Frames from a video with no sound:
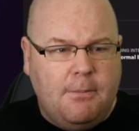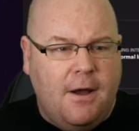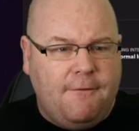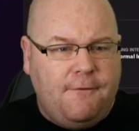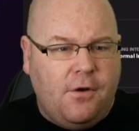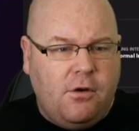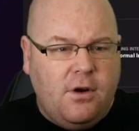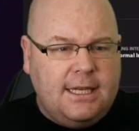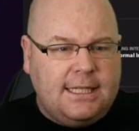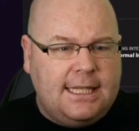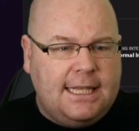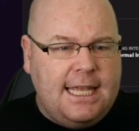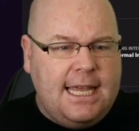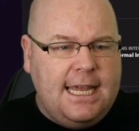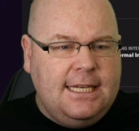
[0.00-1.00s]
but for us,
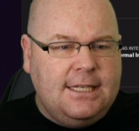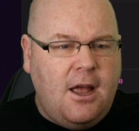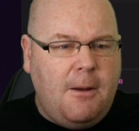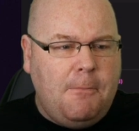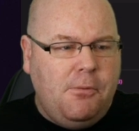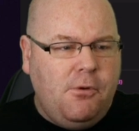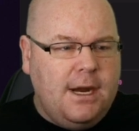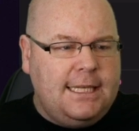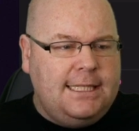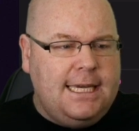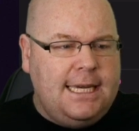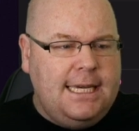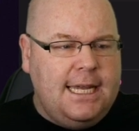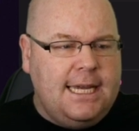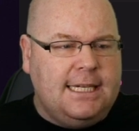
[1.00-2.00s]
these are
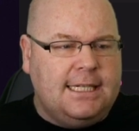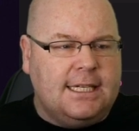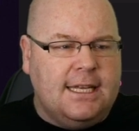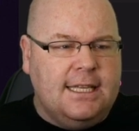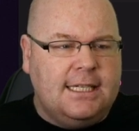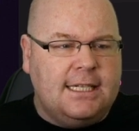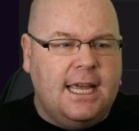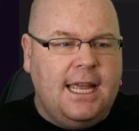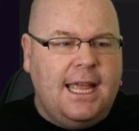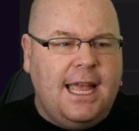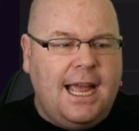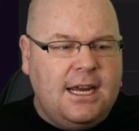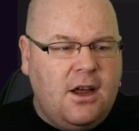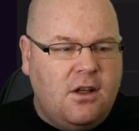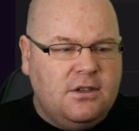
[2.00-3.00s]
pretty decent,
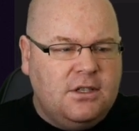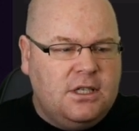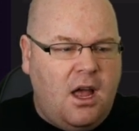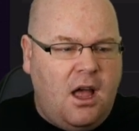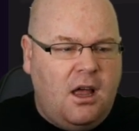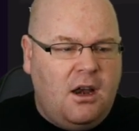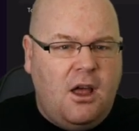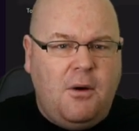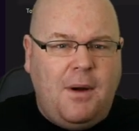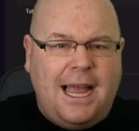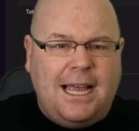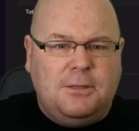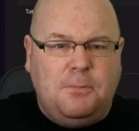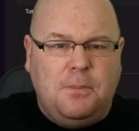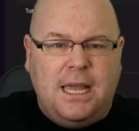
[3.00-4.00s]
and Gonzalo
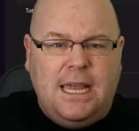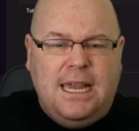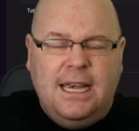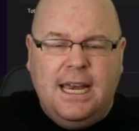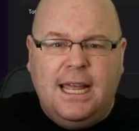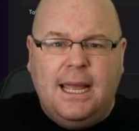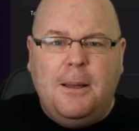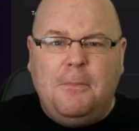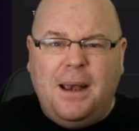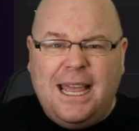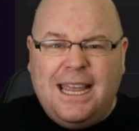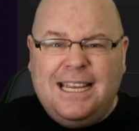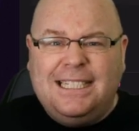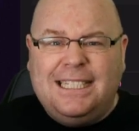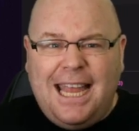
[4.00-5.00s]
has been
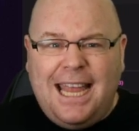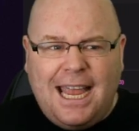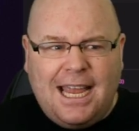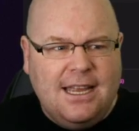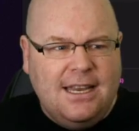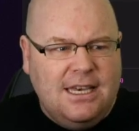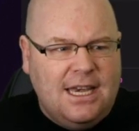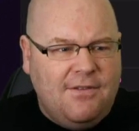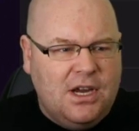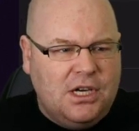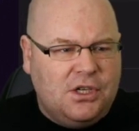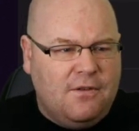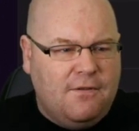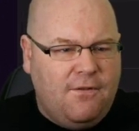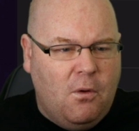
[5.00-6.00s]
playing second
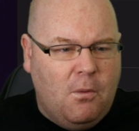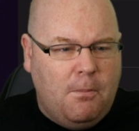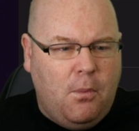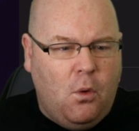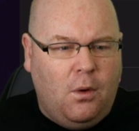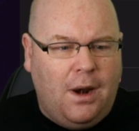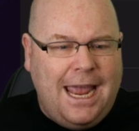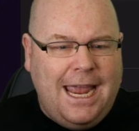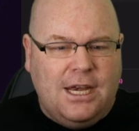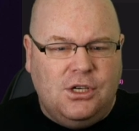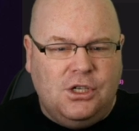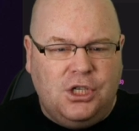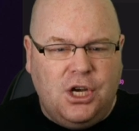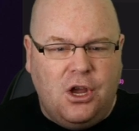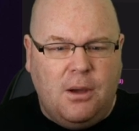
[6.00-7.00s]
division football
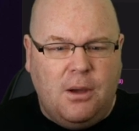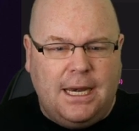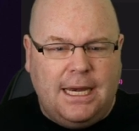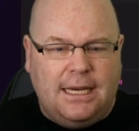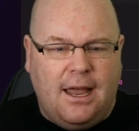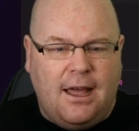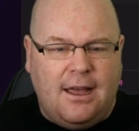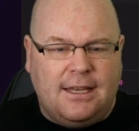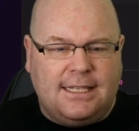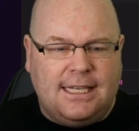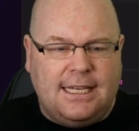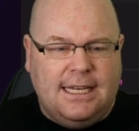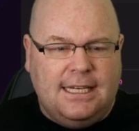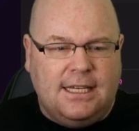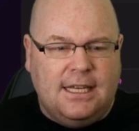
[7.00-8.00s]
in Germany last
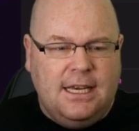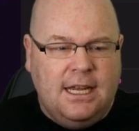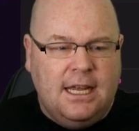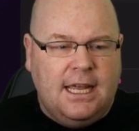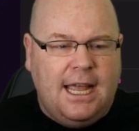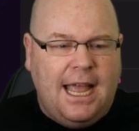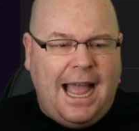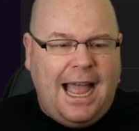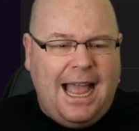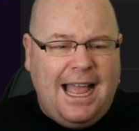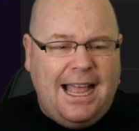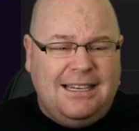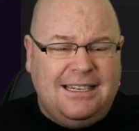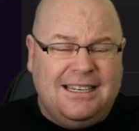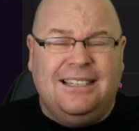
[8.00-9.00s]
season,
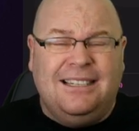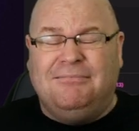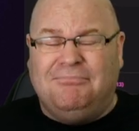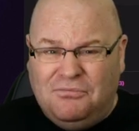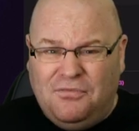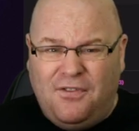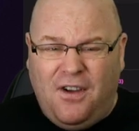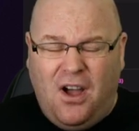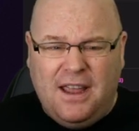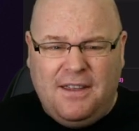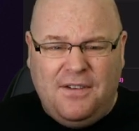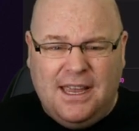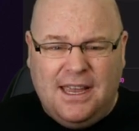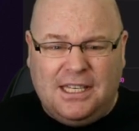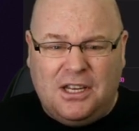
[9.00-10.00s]
and
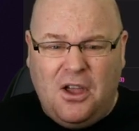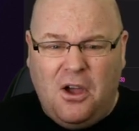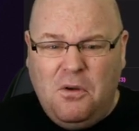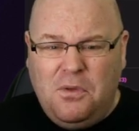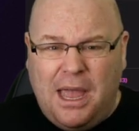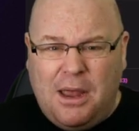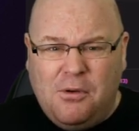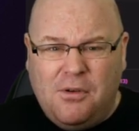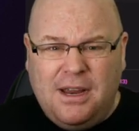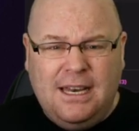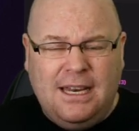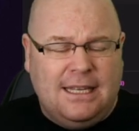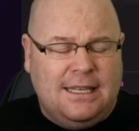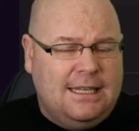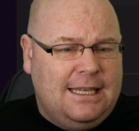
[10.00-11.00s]
five years ago they were
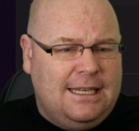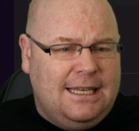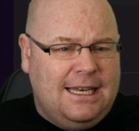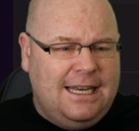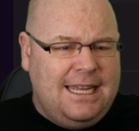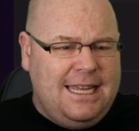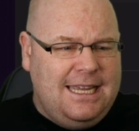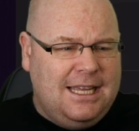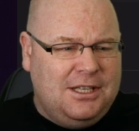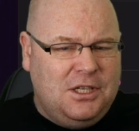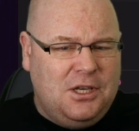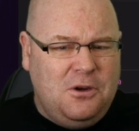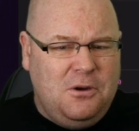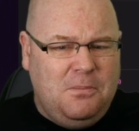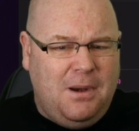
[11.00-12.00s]
in La Liga
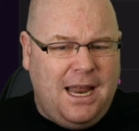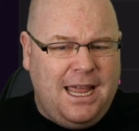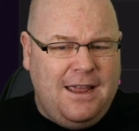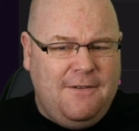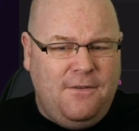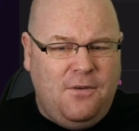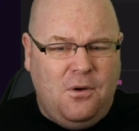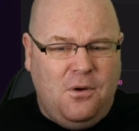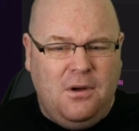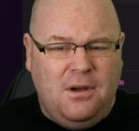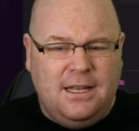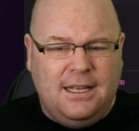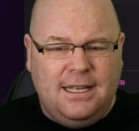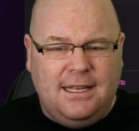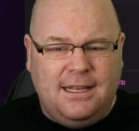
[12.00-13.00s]
two playing for
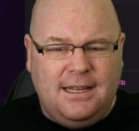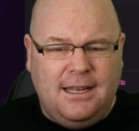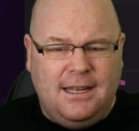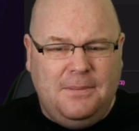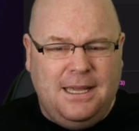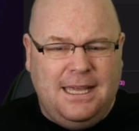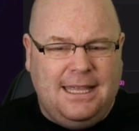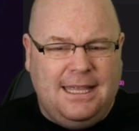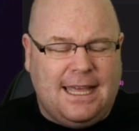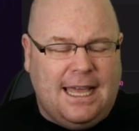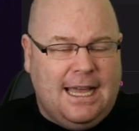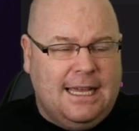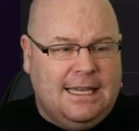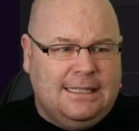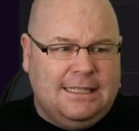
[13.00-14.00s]

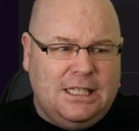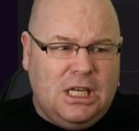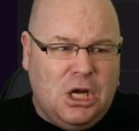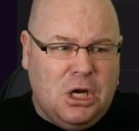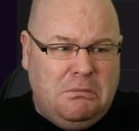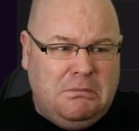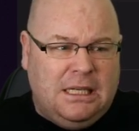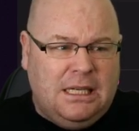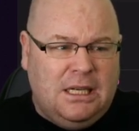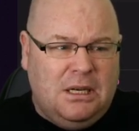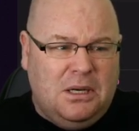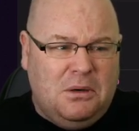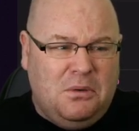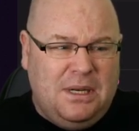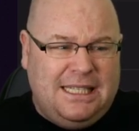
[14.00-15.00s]
Ibiza. So
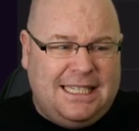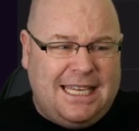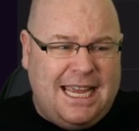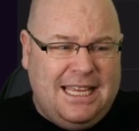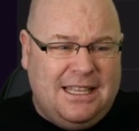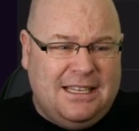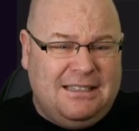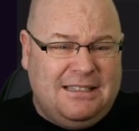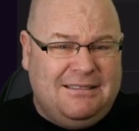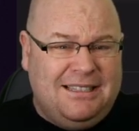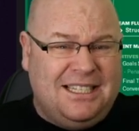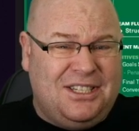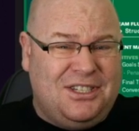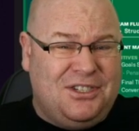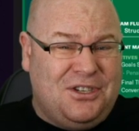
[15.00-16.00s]
we'd say that
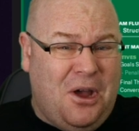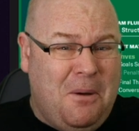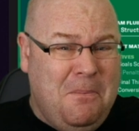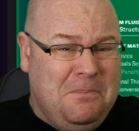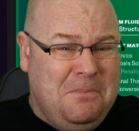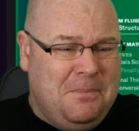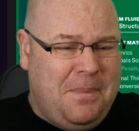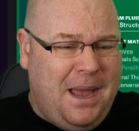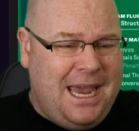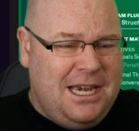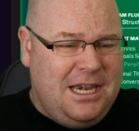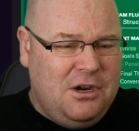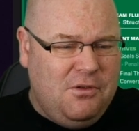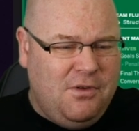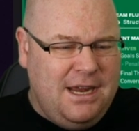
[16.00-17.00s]
there's some
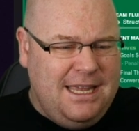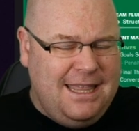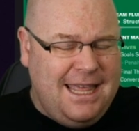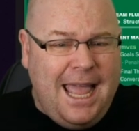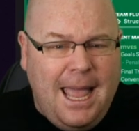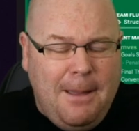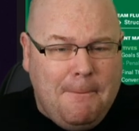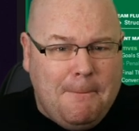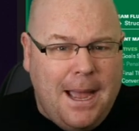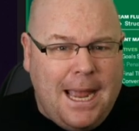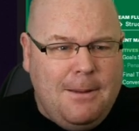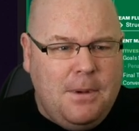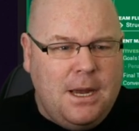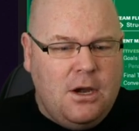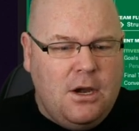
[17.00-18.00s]
pedigree there,
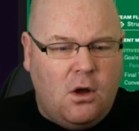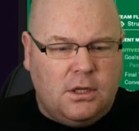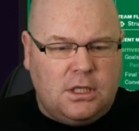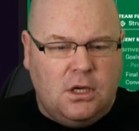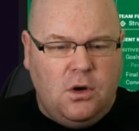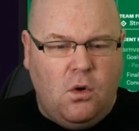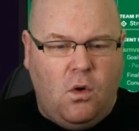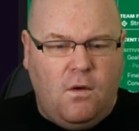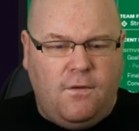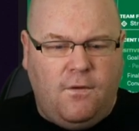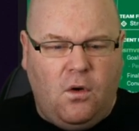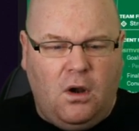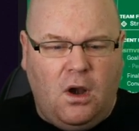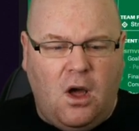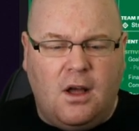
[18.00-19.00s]
maybe not an
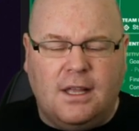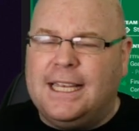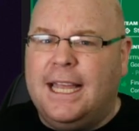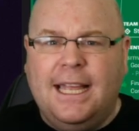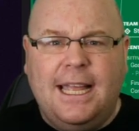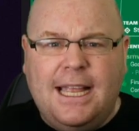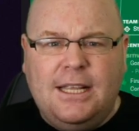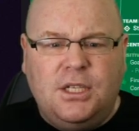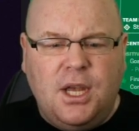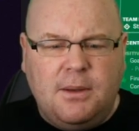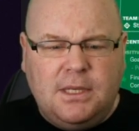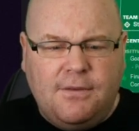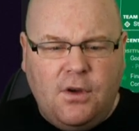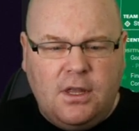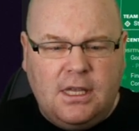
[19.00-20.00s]
awful lot. In
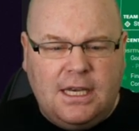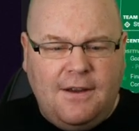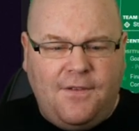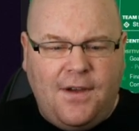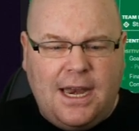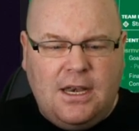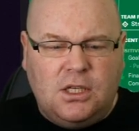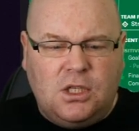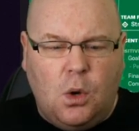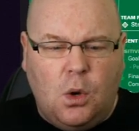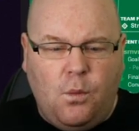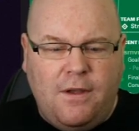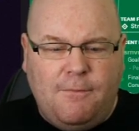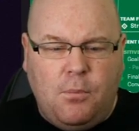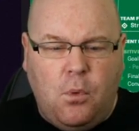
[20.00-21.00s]
terms of other defenders
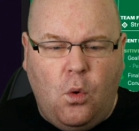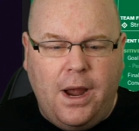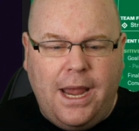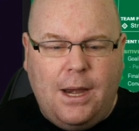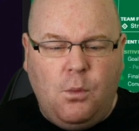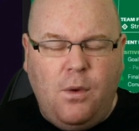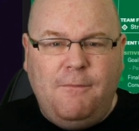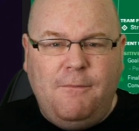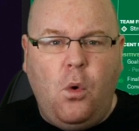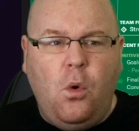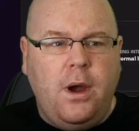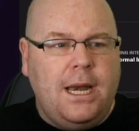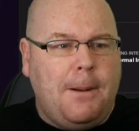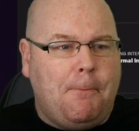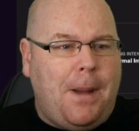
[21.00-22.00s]
that we've bought in, we've
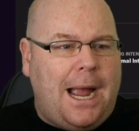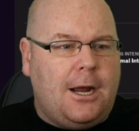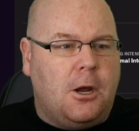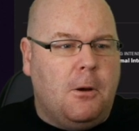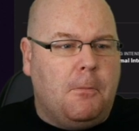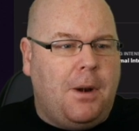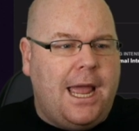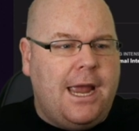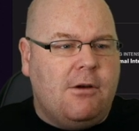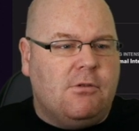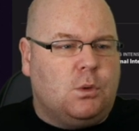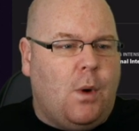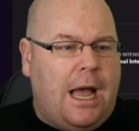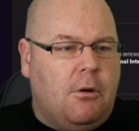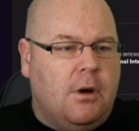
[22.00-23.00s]
bought in a backup player
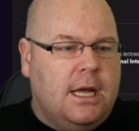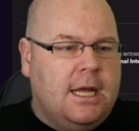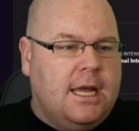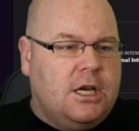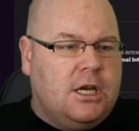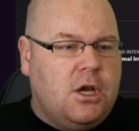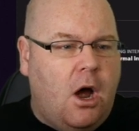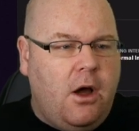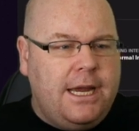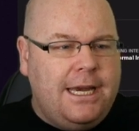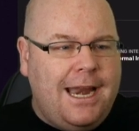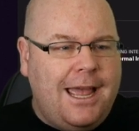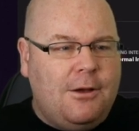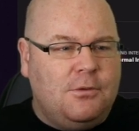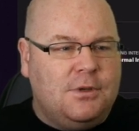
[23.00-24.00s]
as well,
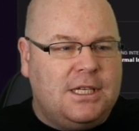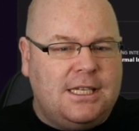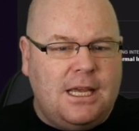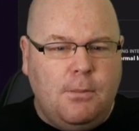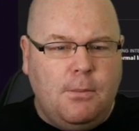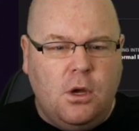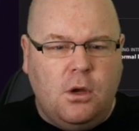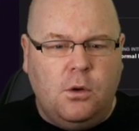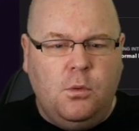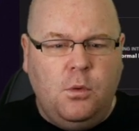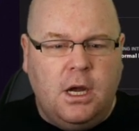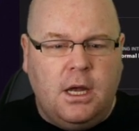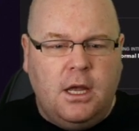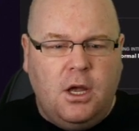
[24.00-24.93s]
Dinel Simu,